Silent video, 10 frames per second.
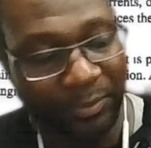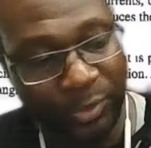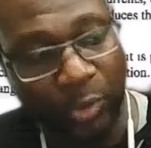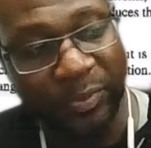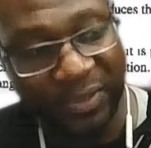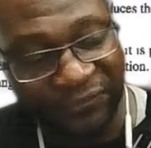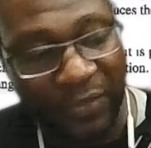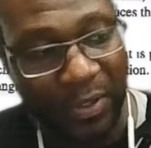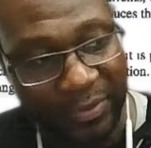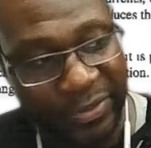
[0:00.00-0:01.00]
But we know when it
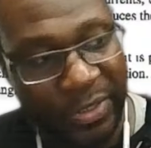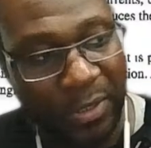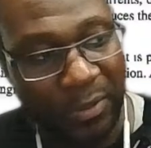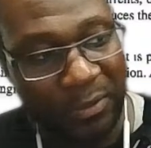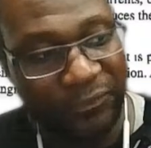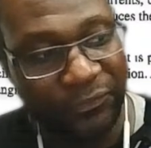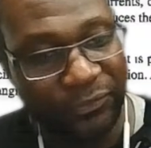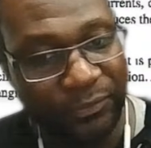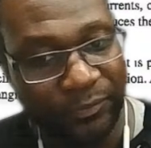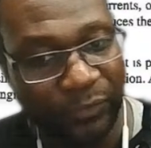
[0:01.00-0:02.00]
falls off,
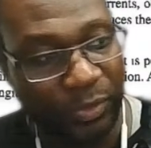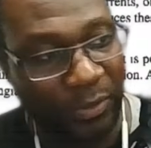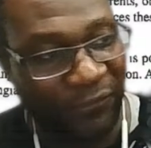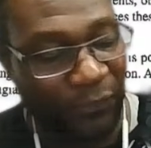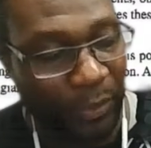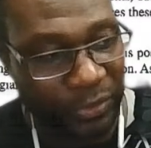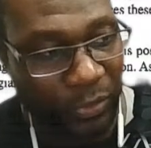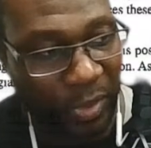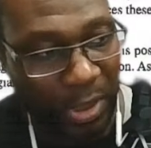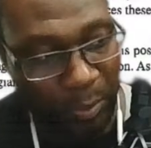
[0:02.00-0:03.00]
the
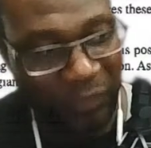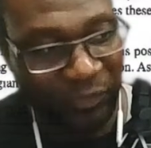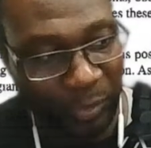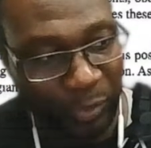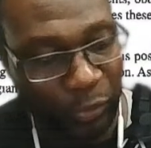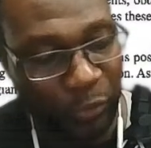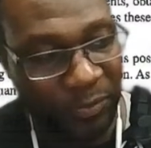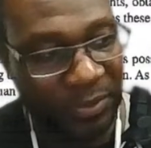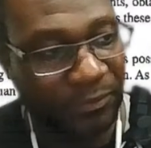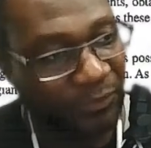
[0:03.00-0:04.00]
force going away from the
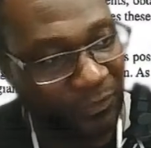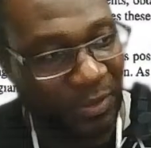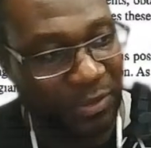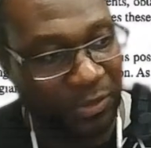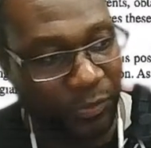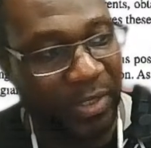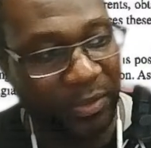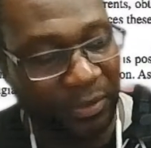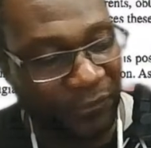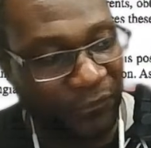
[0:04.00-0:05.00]
hoop is
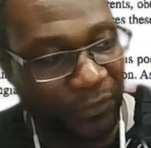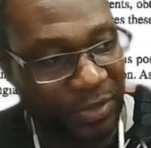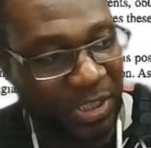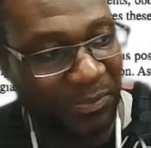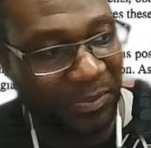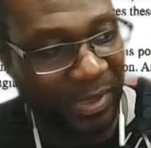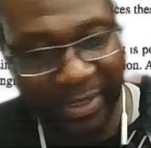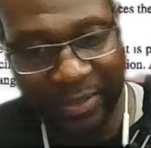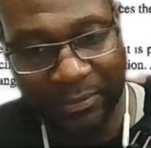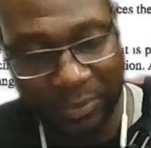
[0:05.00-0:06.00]
greater than the force keeping
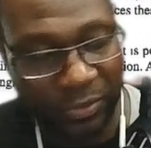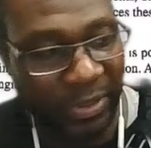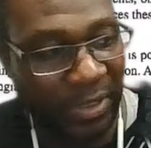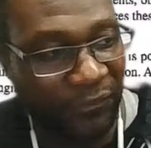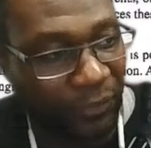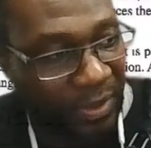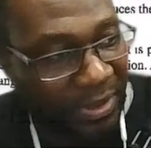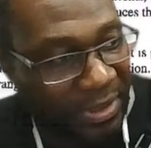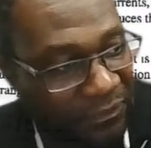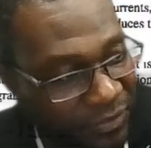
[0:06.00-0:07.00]
it in, so
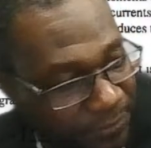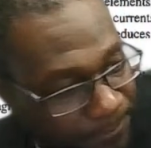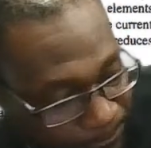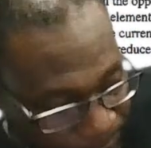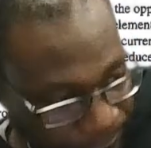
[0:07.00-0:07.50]
therefore it leaves.